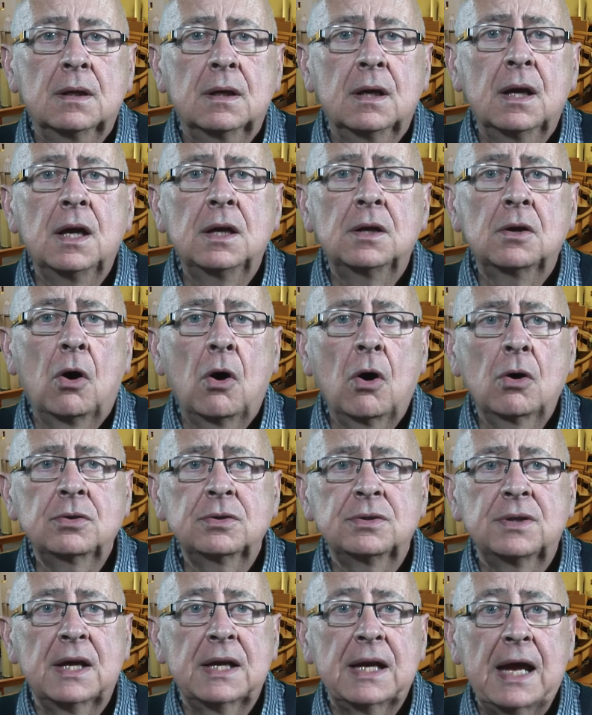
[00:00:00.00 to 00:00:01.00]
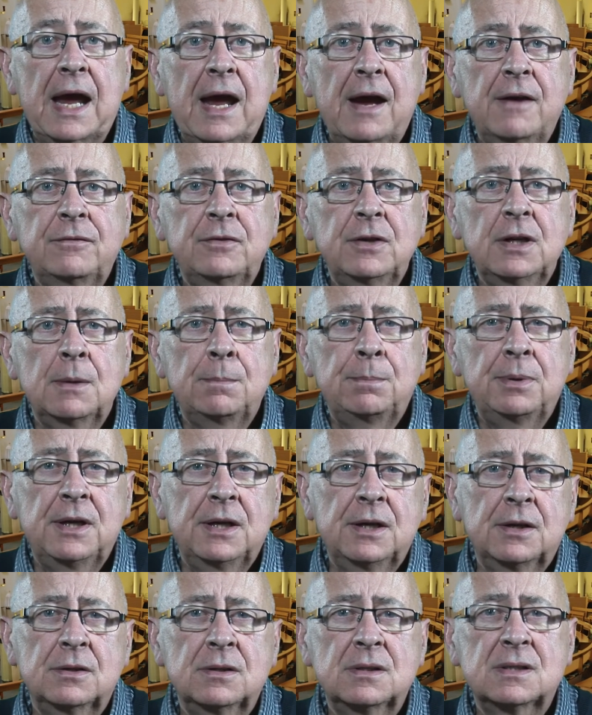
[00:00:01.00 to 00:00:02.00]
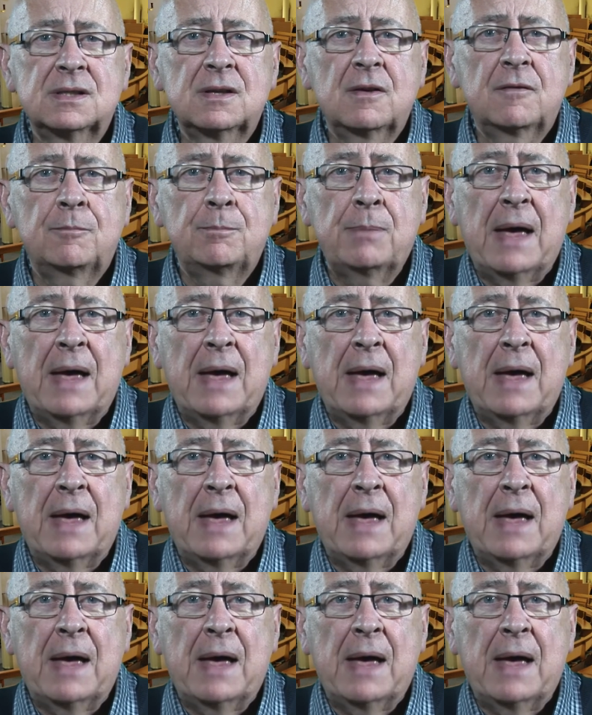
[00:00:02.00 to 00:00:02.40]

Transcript: In order that every appearance of